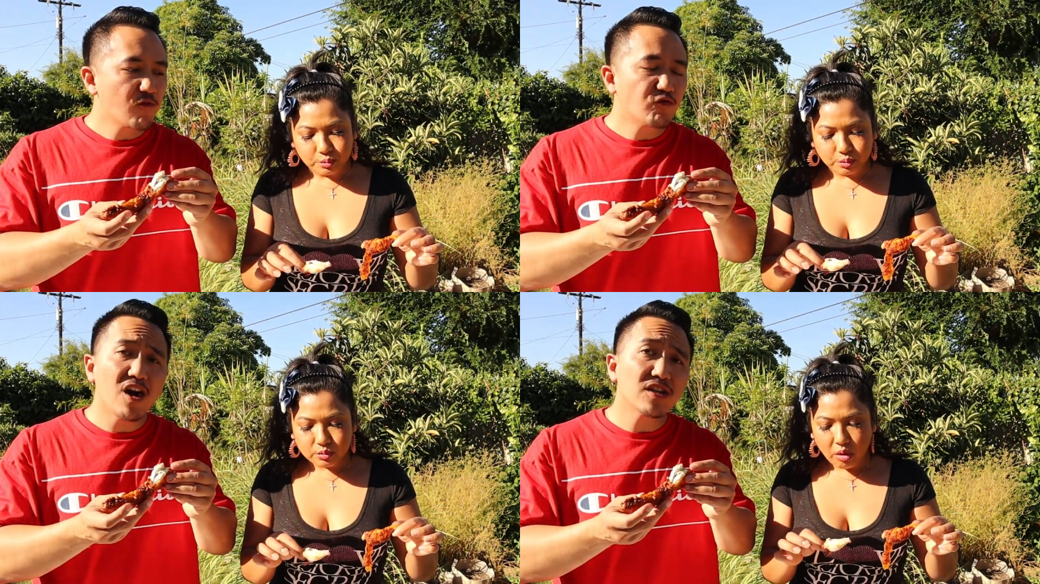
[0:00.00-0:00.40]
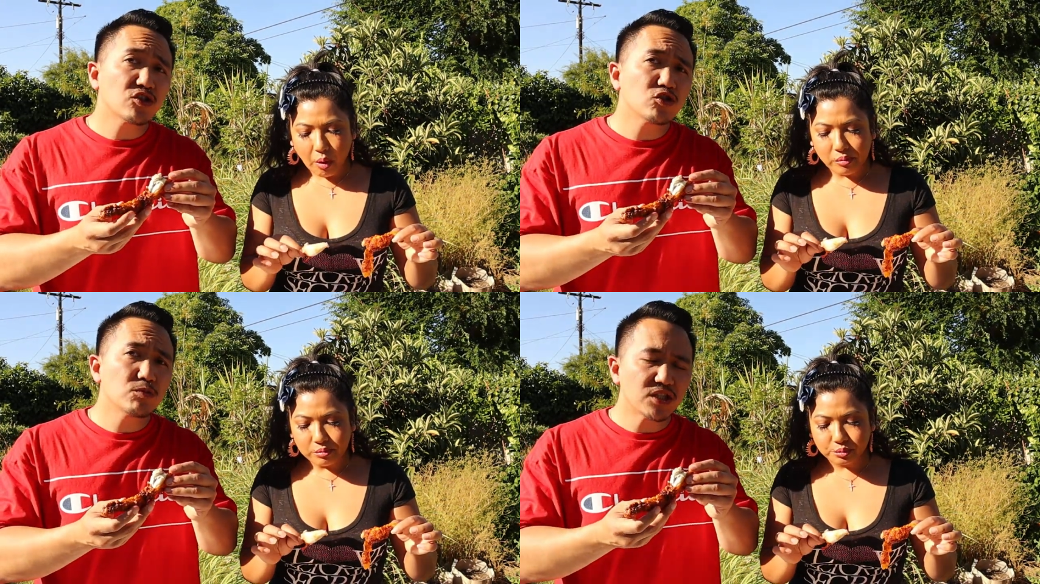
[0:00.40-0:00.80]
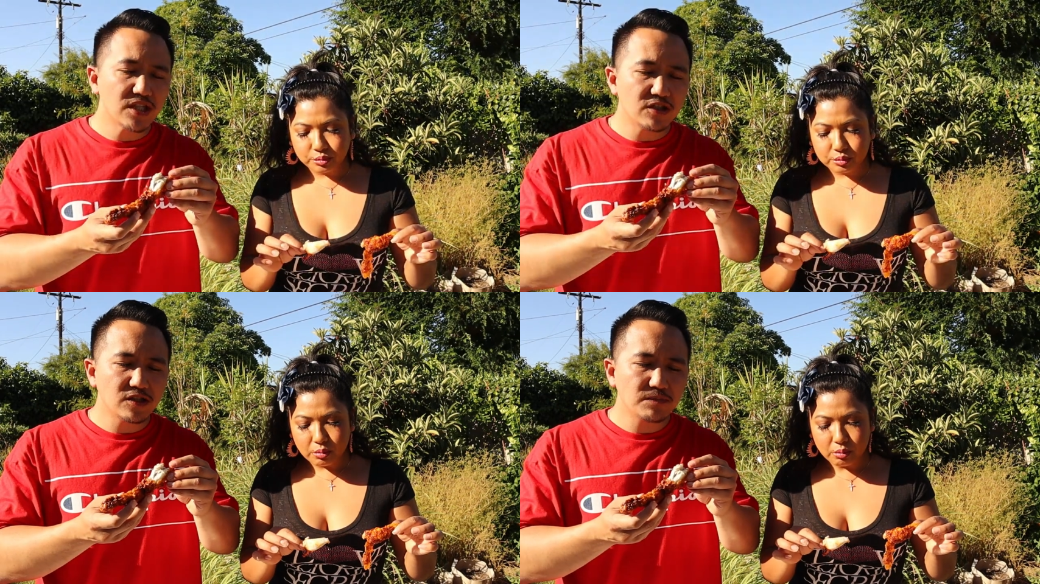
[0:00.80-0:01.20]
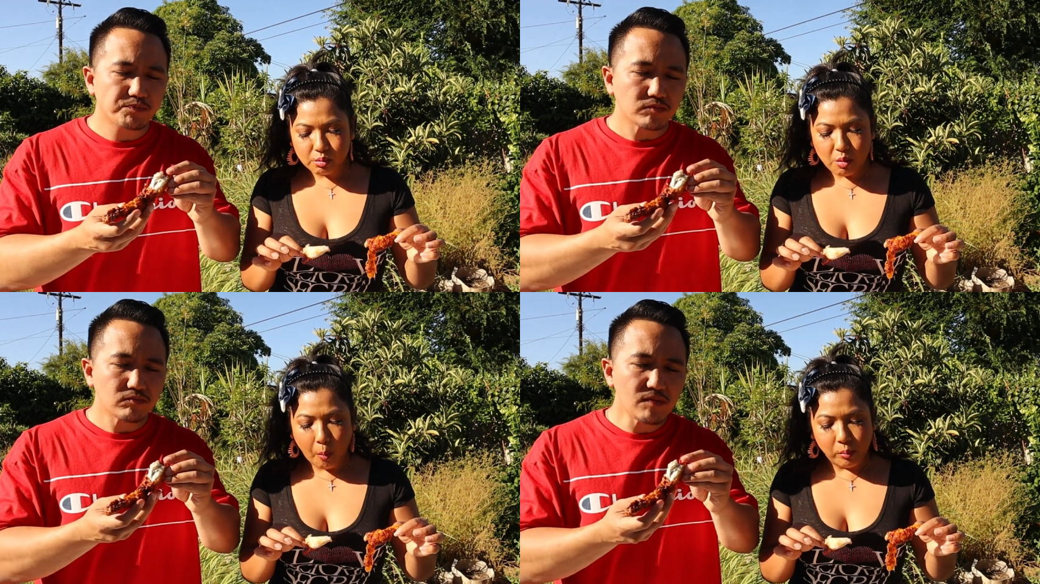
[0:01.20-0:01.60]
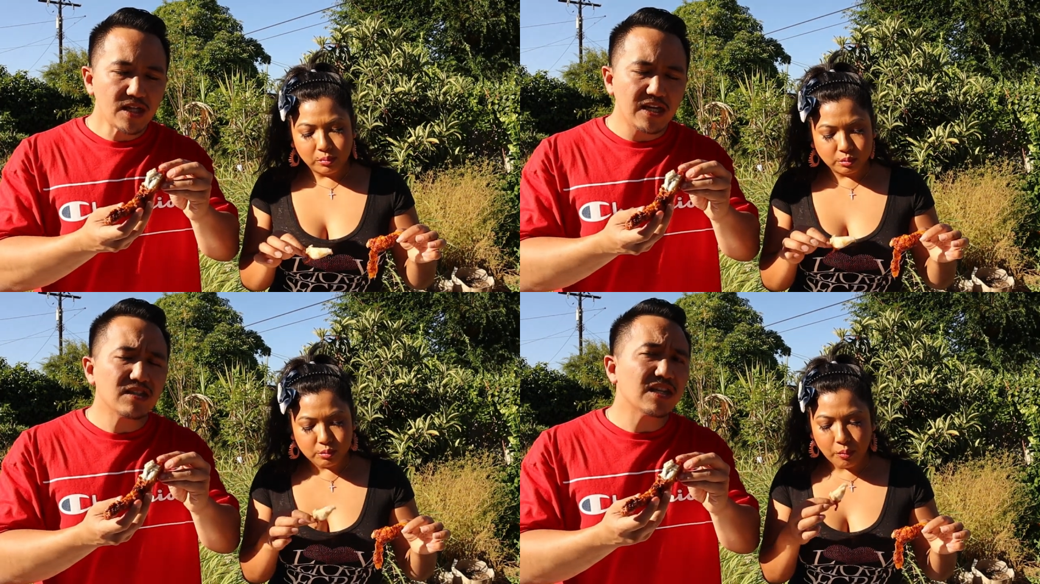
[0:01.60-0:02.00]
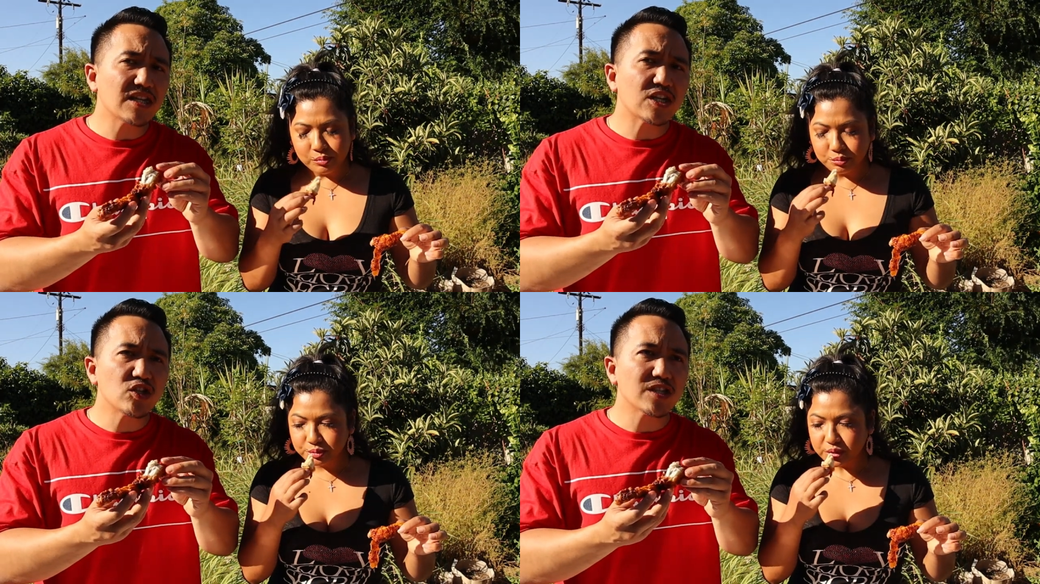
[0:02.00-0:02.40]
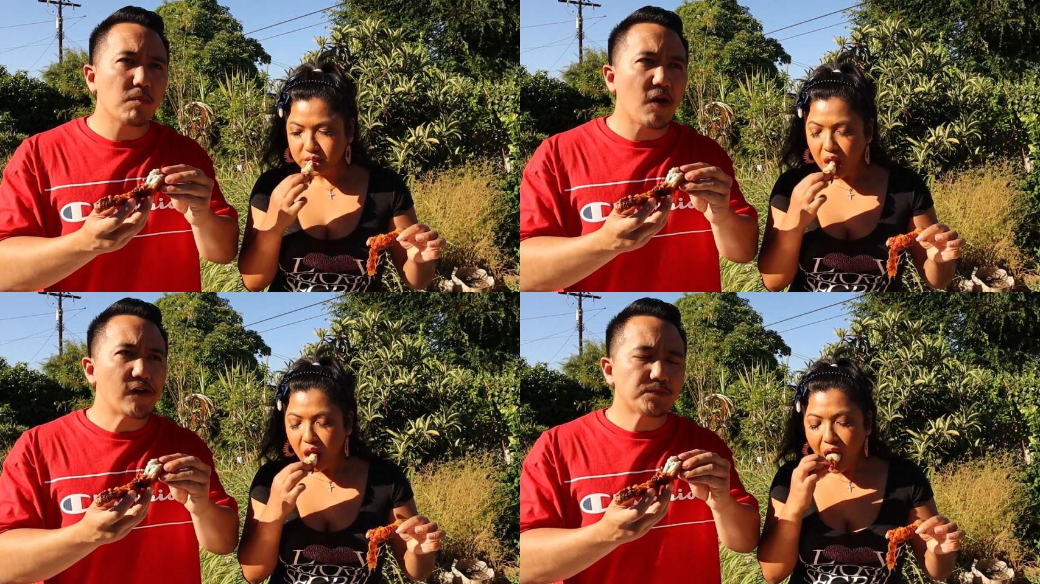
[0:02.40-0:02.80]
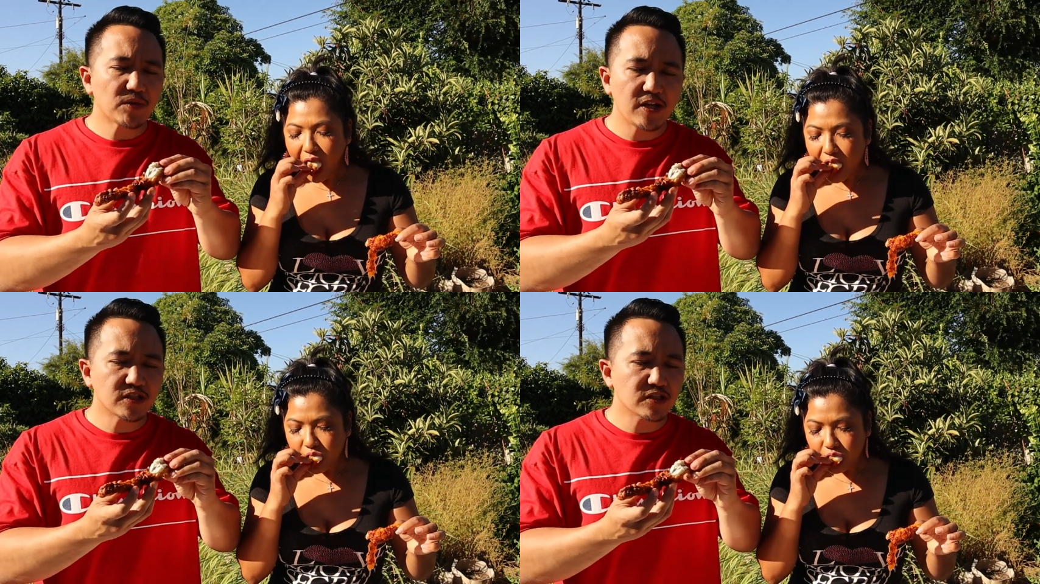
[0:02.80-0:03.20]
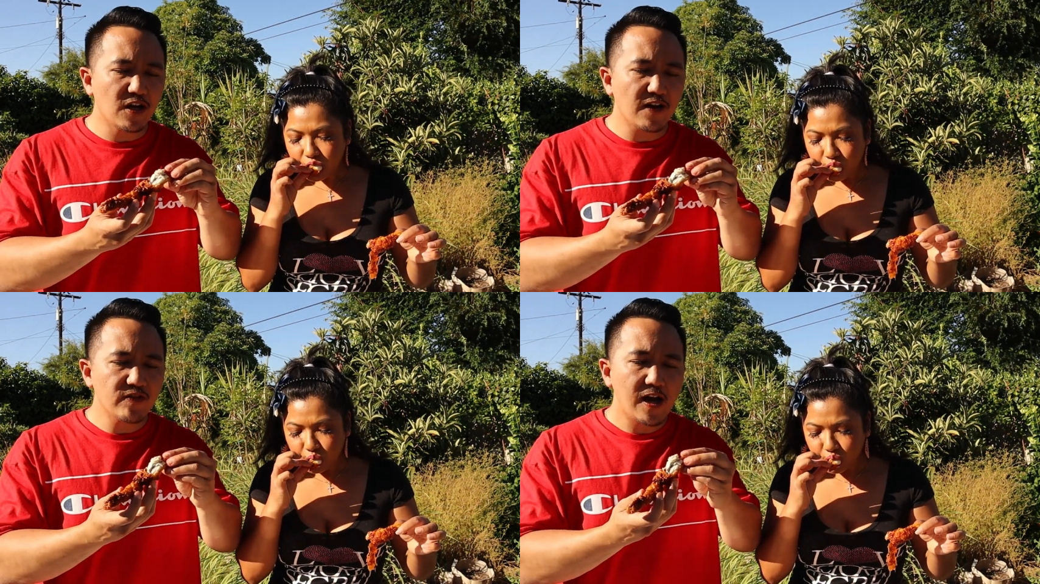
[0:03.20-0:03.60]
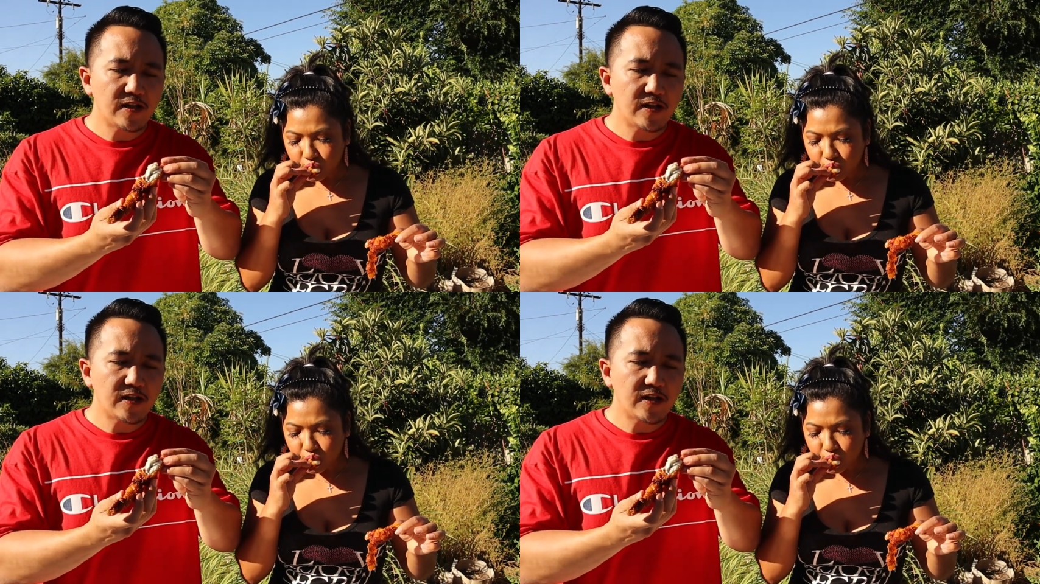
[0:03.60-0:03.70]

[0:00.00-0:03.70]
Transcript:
Speaker 1: Frog is super tender. It tastes like chicken, but it's soft.